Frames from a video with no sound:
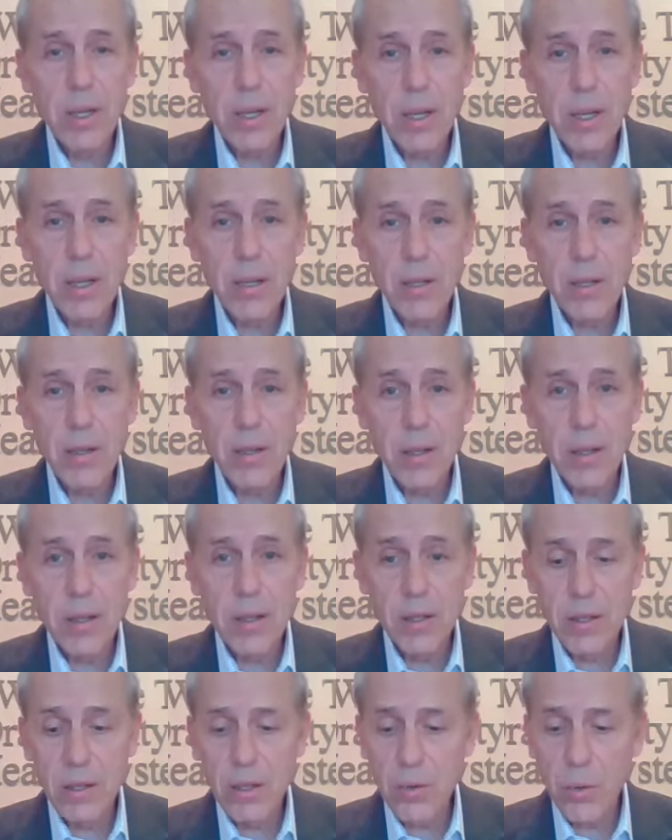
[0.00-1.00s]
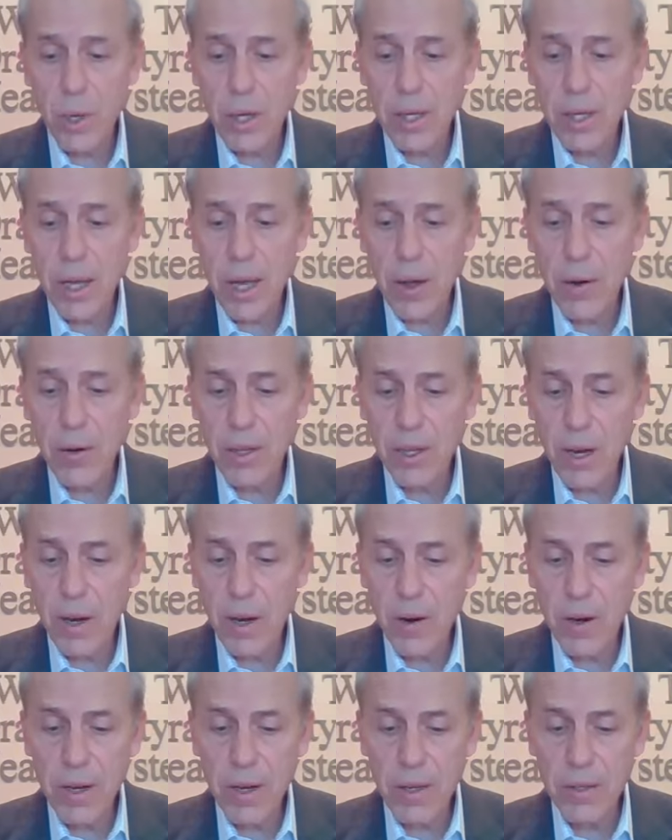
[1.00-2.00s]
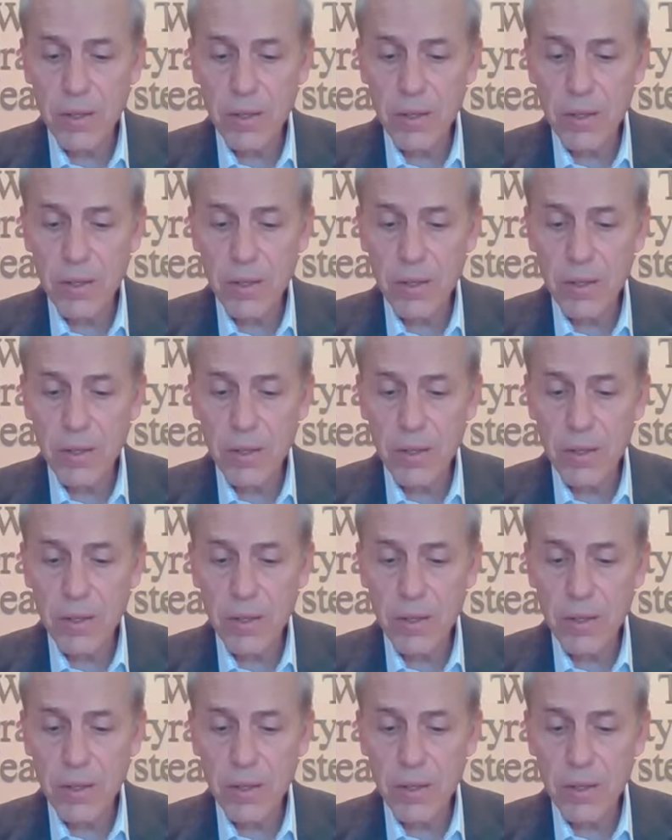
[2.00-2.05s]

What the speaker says: in the 20 county area,